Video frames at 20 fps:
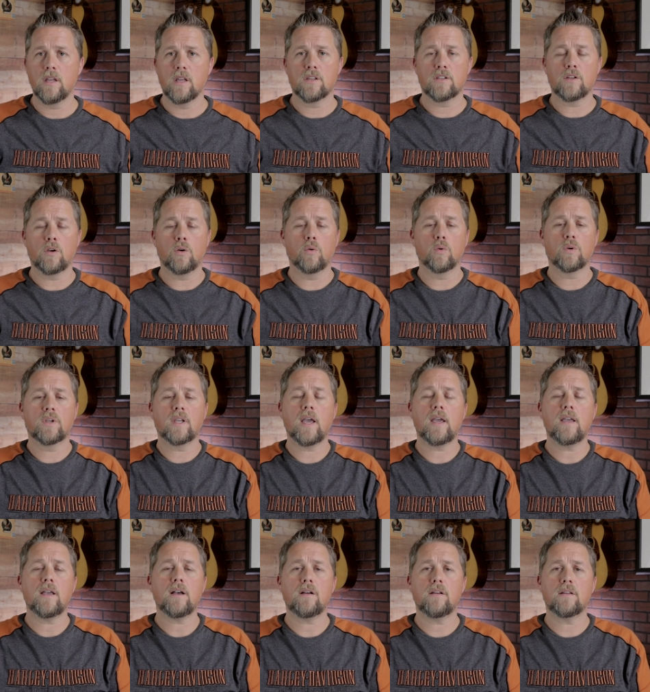So
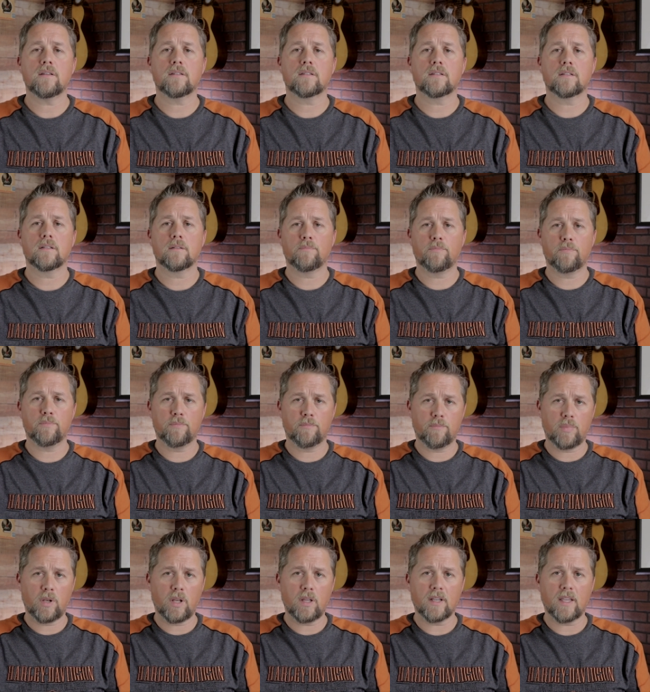CAOS
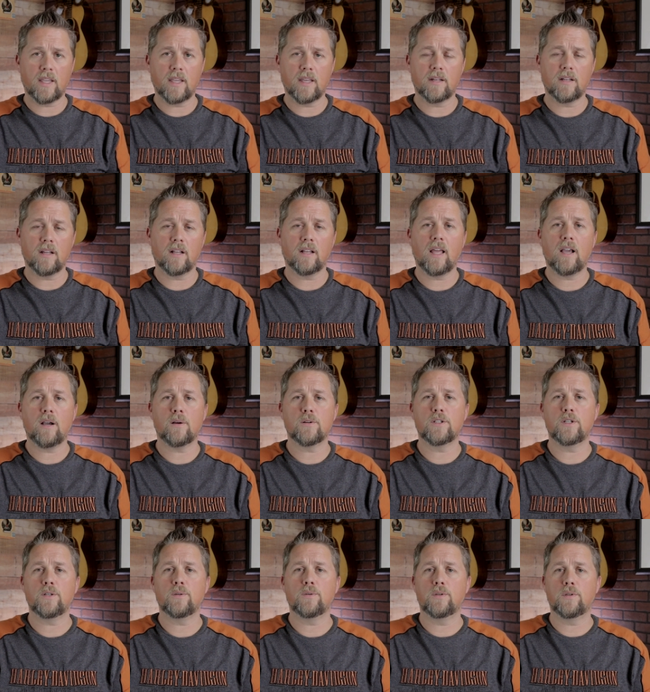plugin
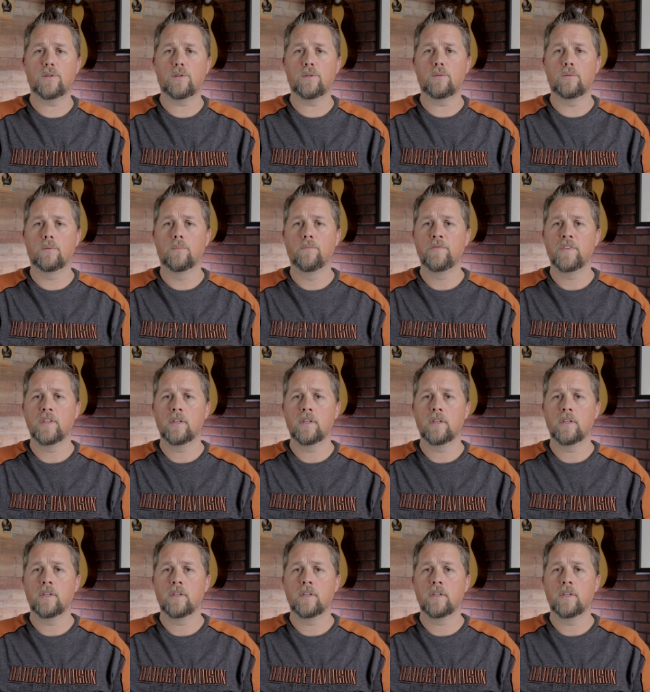allows you to